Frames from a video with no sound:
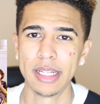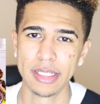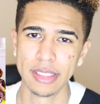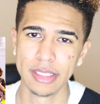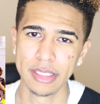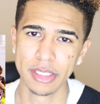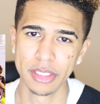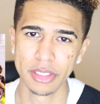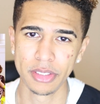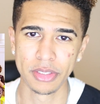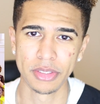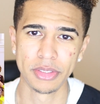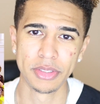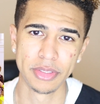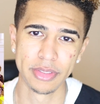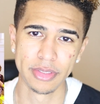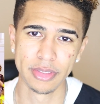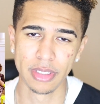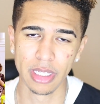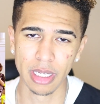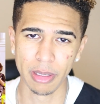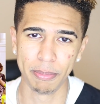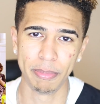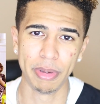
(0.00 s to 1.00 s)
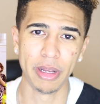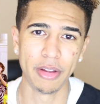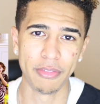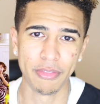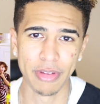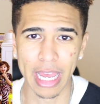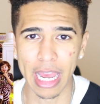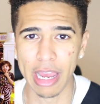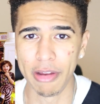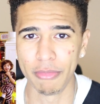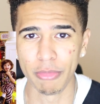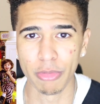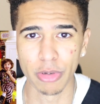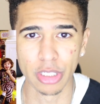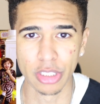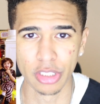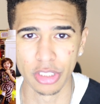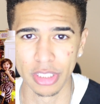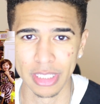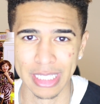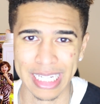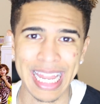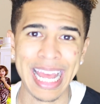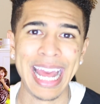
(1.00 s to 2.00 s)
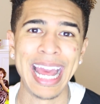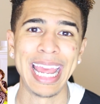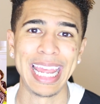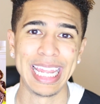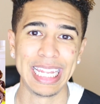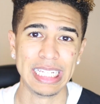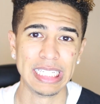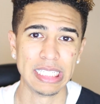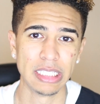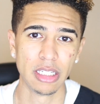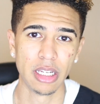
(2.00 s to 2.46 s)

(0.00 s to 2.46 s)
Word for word: a little above average in height.